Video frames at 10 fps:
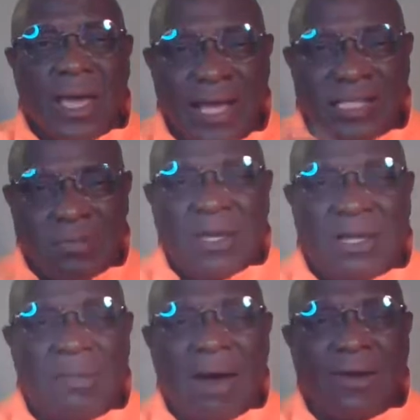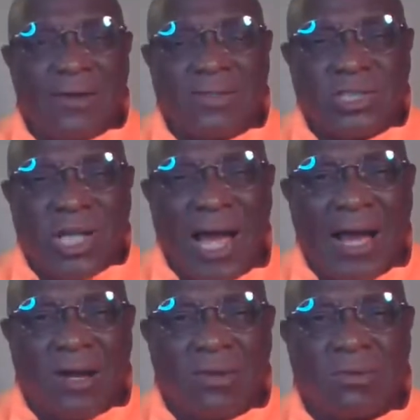And speaking about here in
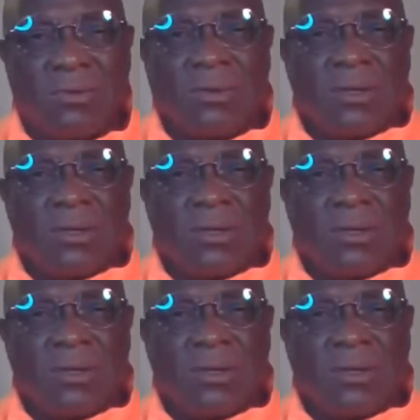Chicago,